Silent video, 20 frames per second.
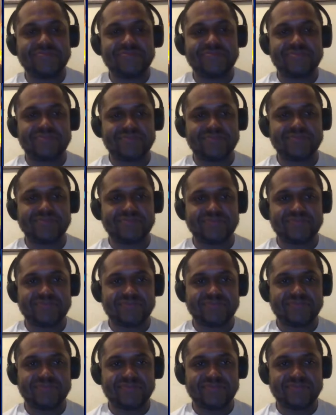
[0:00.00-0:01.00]

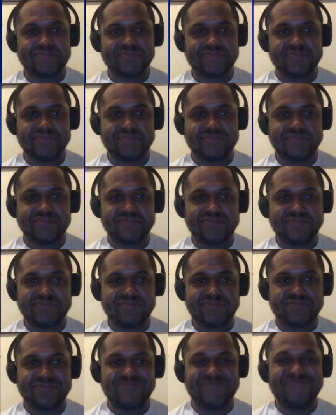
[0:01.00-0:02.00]

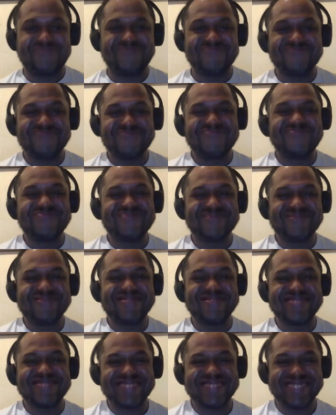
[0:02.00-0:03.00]

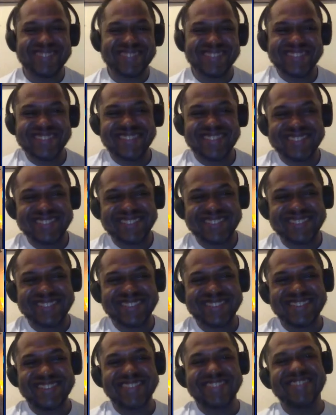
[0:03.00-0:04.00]

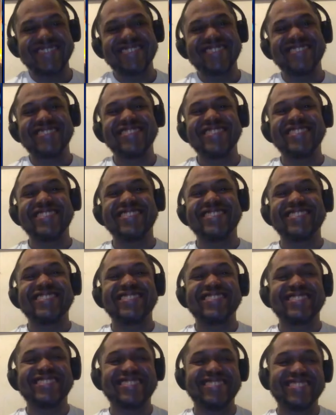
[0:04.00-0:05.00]

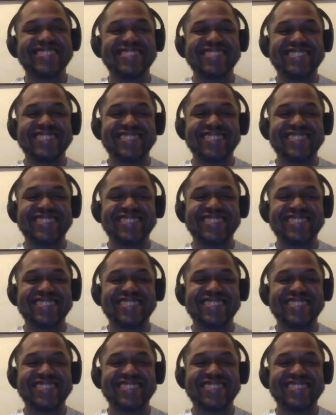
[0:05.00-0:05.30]
[no speech]